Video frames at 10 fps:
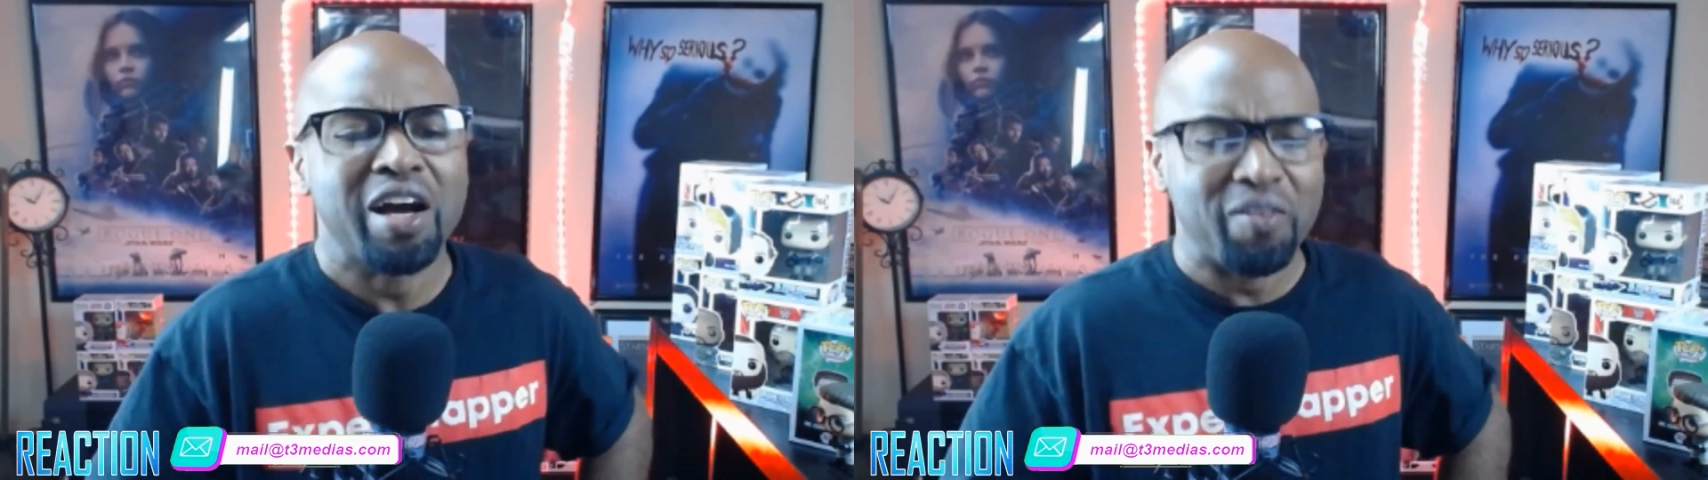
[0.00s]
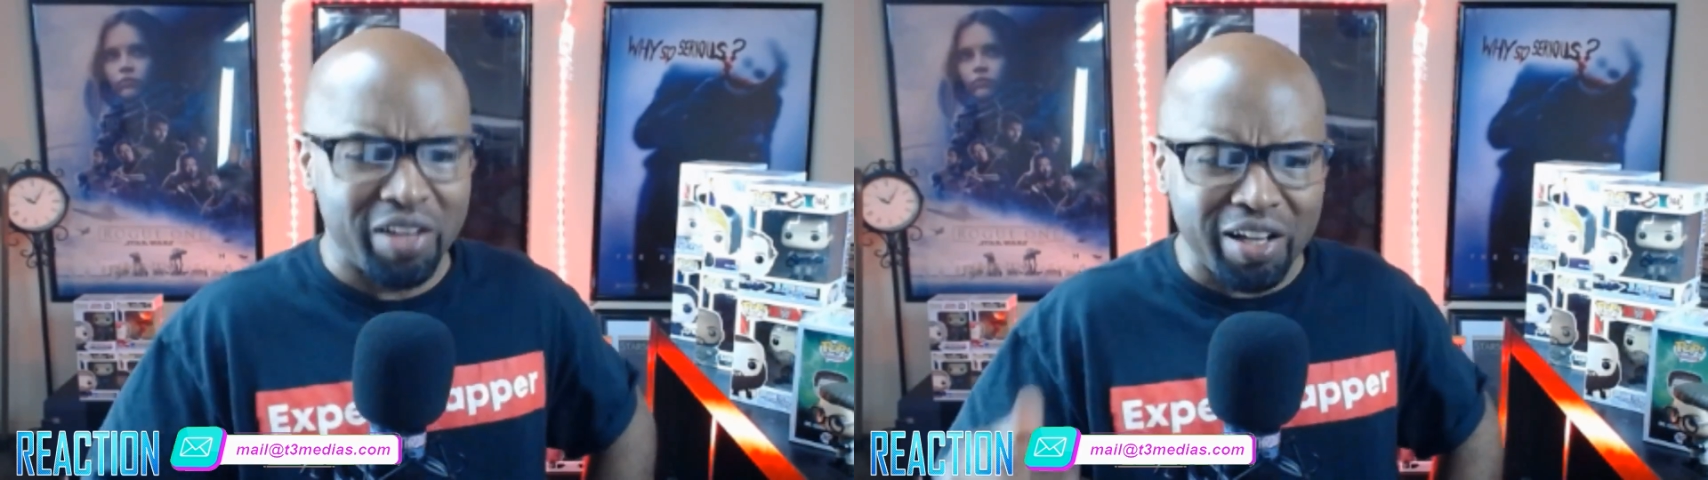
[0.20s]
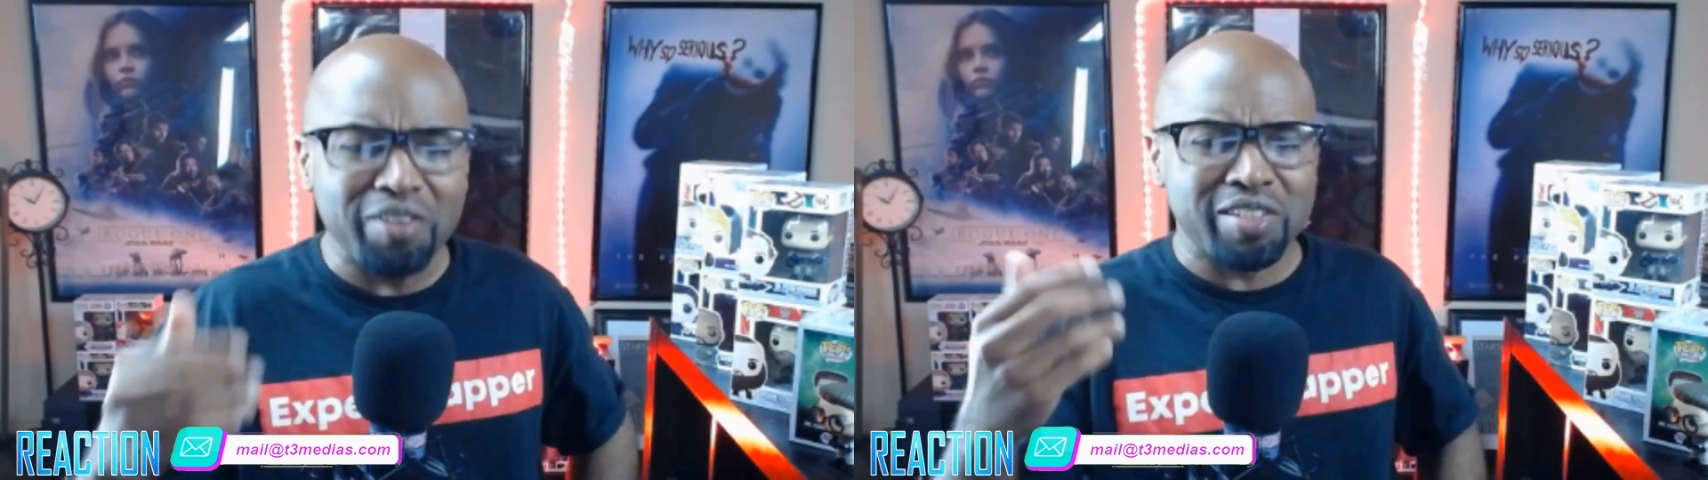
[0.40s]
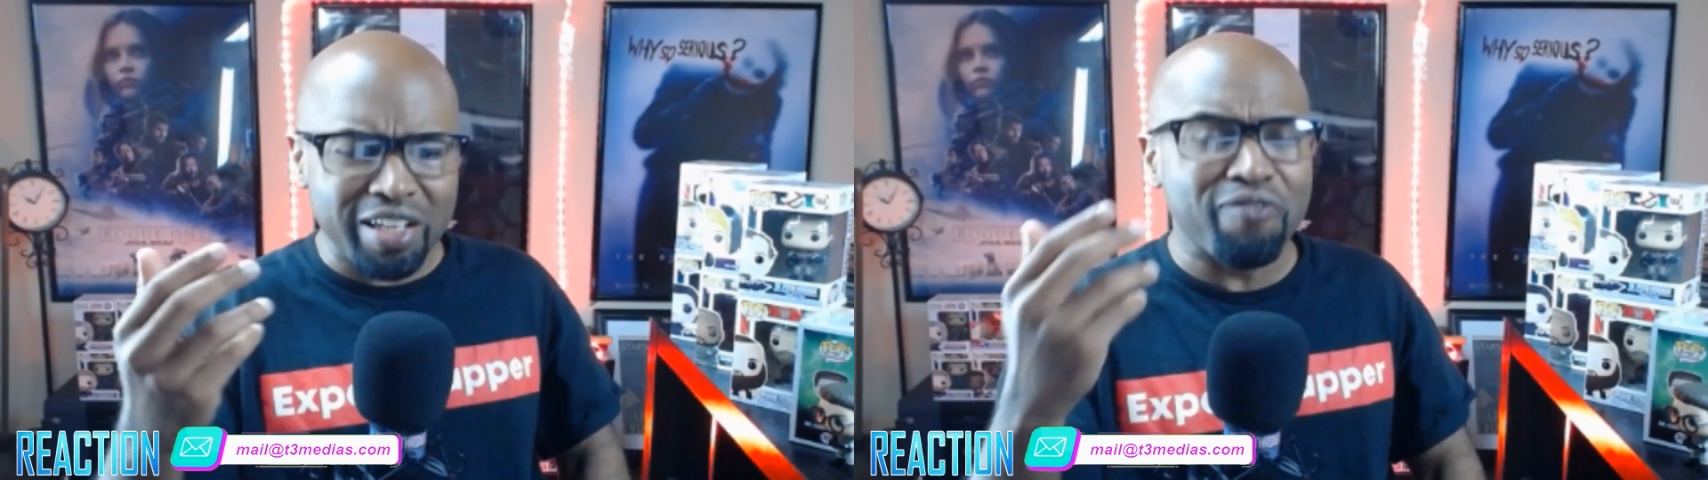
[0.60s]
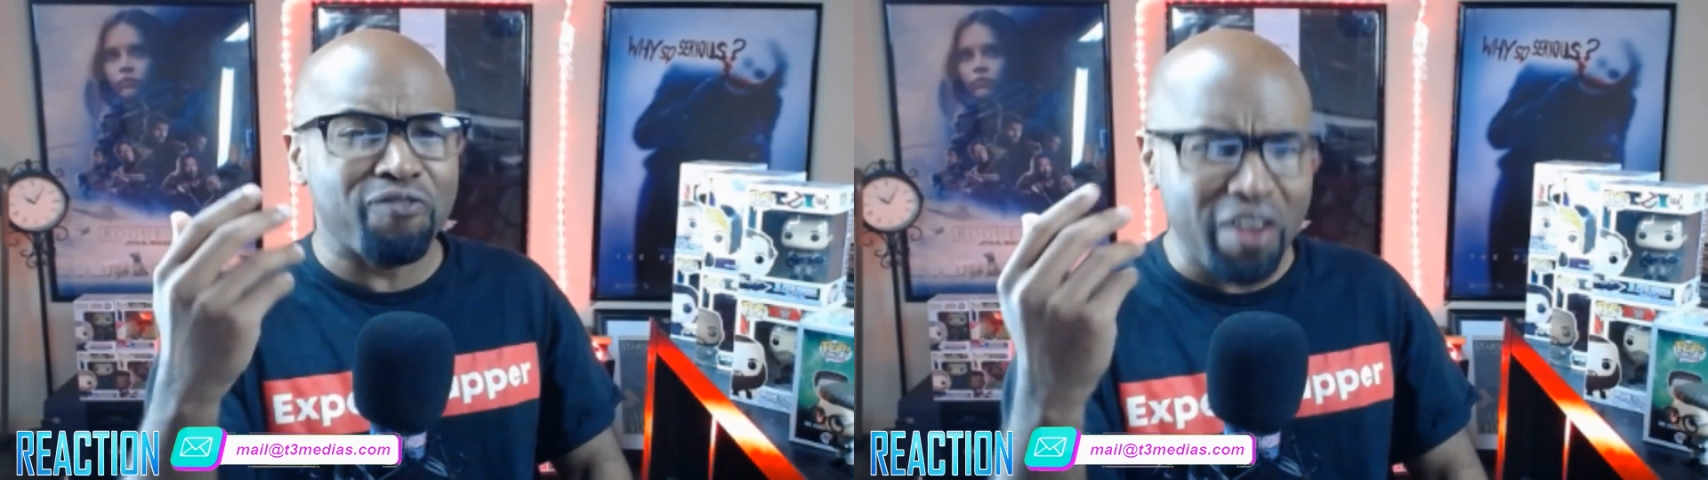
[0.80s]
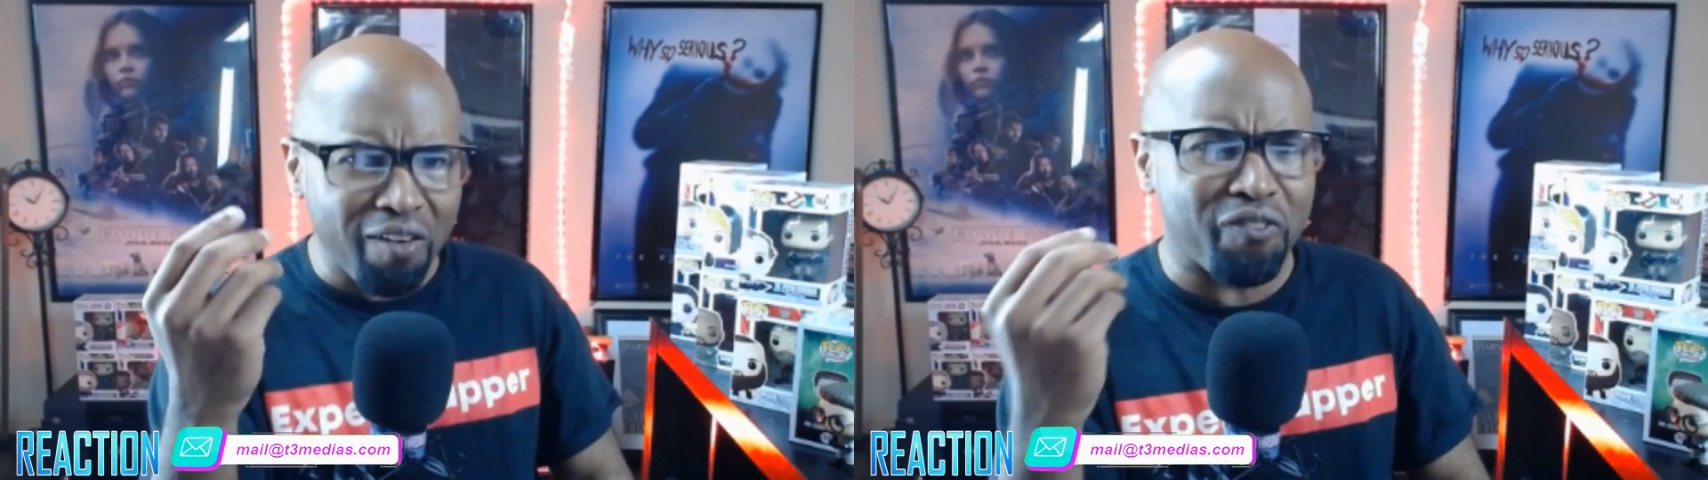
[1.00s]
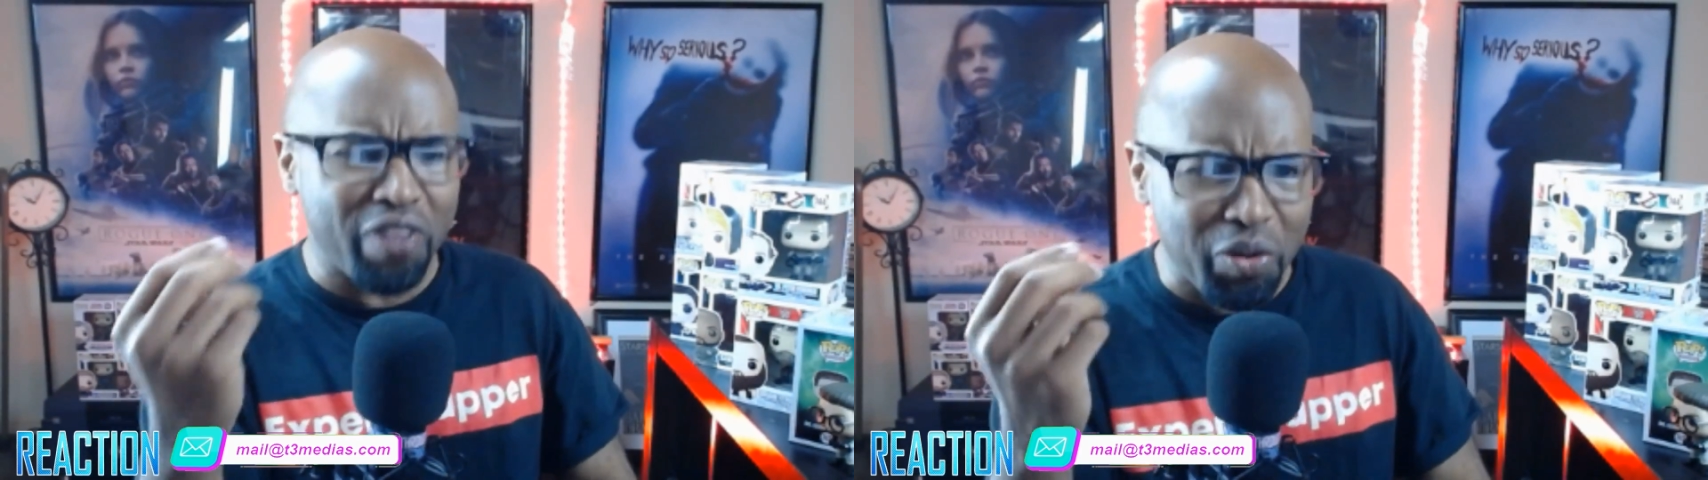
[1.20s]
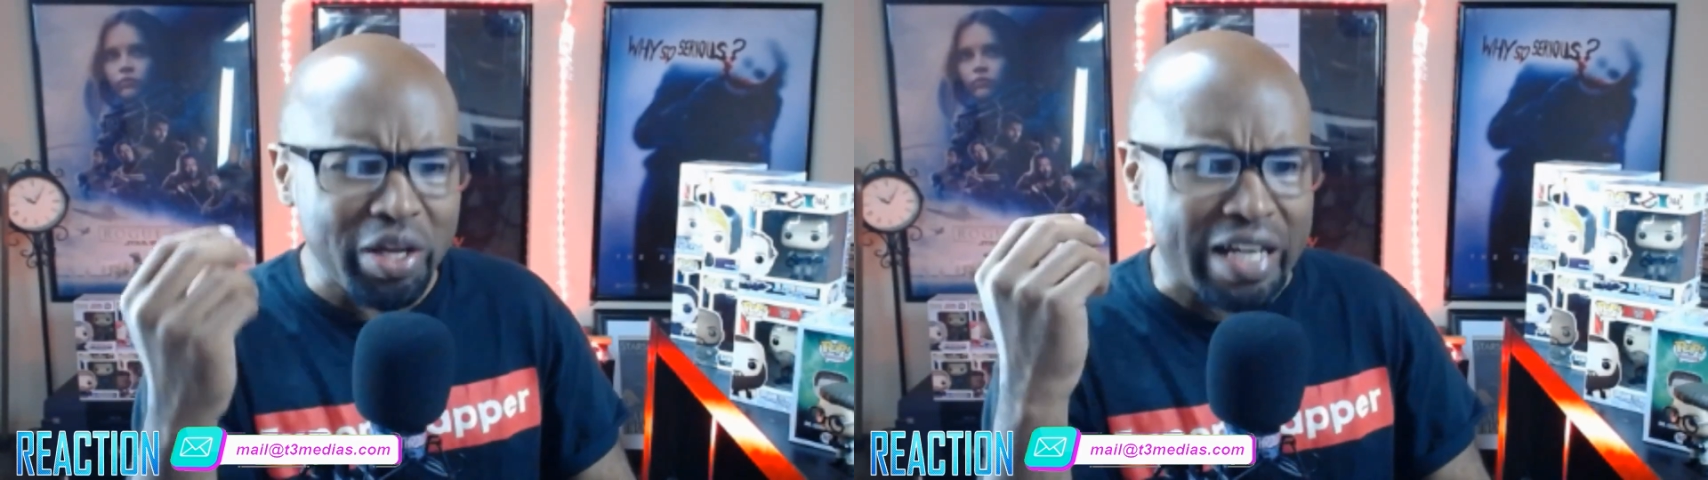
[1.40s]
It felt very